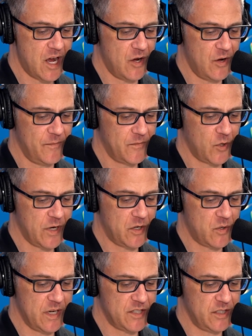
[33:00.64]
Oh,
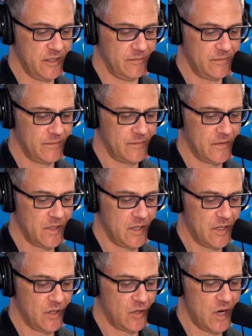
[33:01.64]
great question.
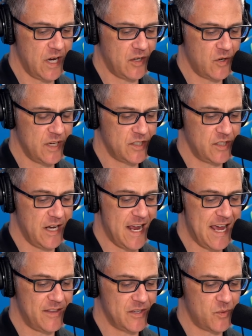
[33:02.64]
Great question.
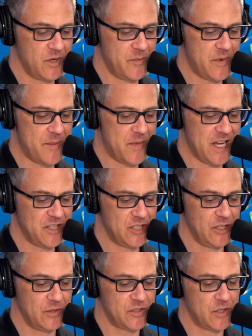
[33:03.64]
I had this one in my mind
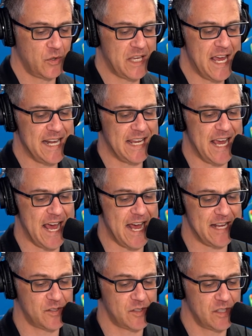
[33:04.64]
too. So Kenny
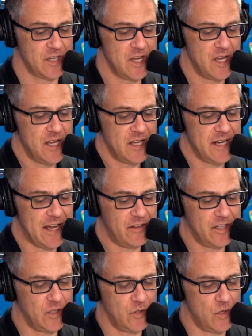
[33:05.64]
asks now
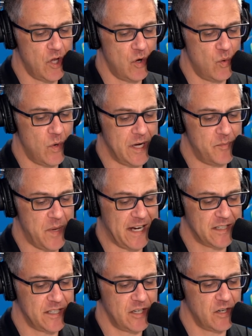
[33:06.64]
that you know what
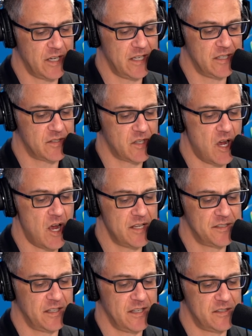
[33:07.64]
bacteria is
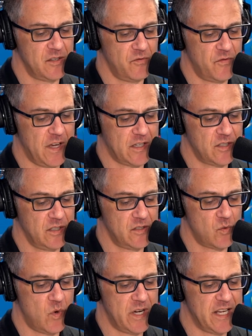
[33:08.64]
causing these
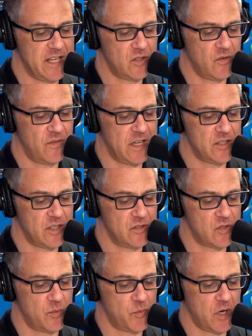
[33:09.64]
infections, what
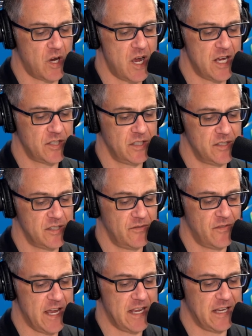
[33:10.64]
interventions or precautions,
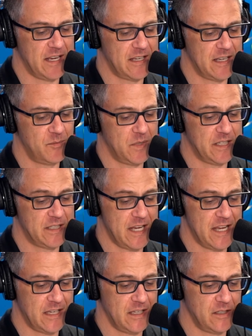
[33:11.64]
if any, can be
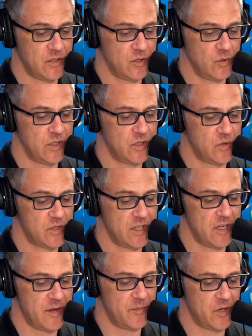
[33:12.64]
taken to reduce
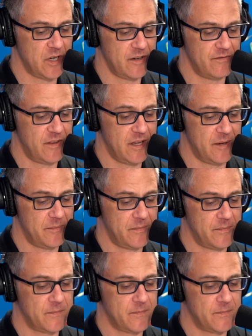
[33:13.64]
the number of them?